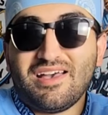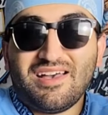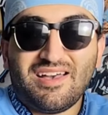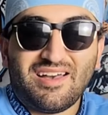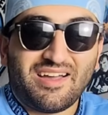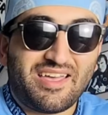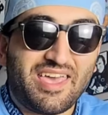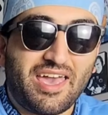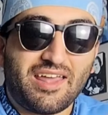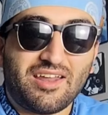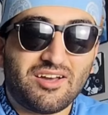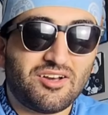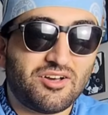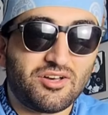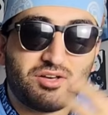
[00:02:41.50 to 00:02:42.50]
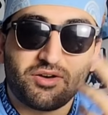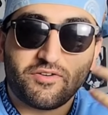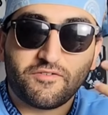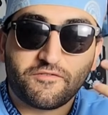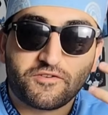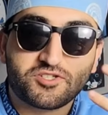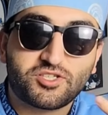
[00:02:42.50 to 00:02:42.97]
Again,
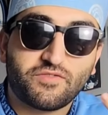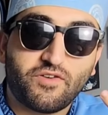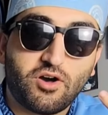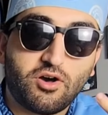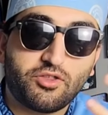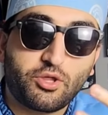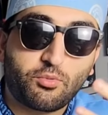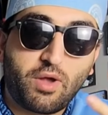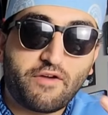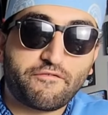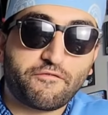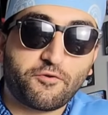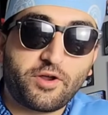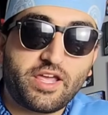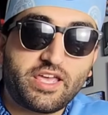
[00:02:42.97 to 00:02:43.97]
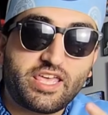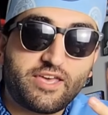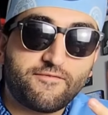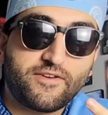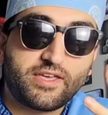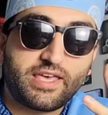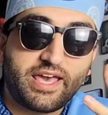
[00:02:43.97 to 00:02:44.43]
first of all, the referee
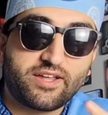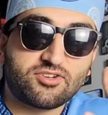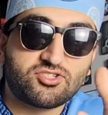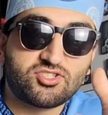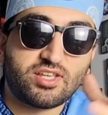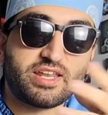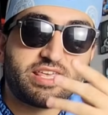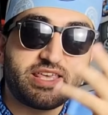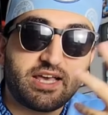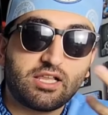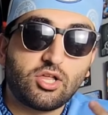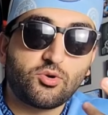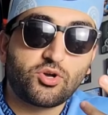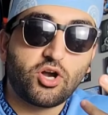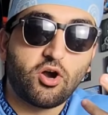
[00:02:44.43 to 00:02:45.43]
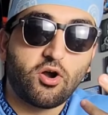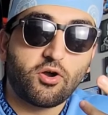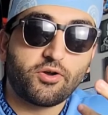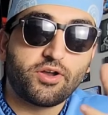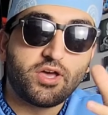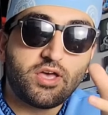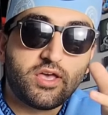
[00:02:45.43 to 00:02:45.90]
giving Ederson a yellow
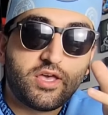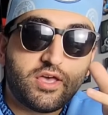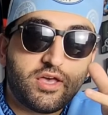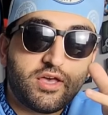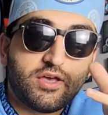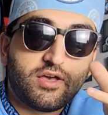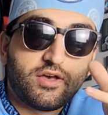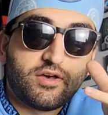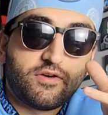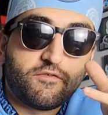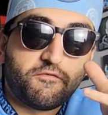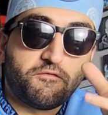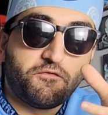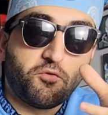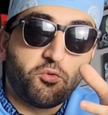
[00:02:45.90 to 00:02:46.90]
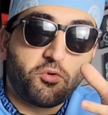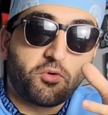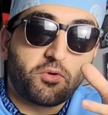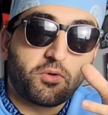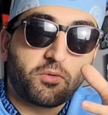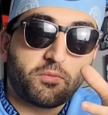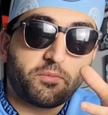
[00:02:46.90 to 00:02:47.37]
card
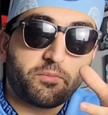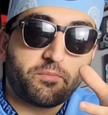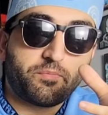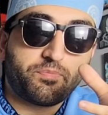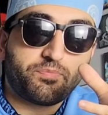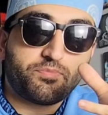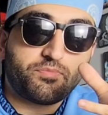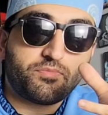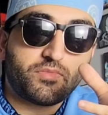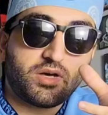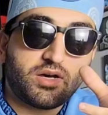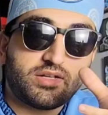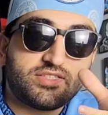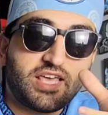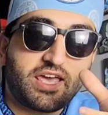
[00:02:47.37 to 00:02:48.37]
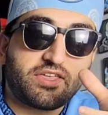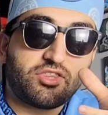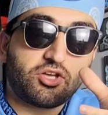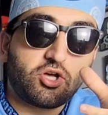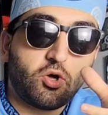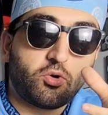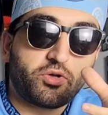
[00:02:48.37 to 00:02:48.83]
for taking the goal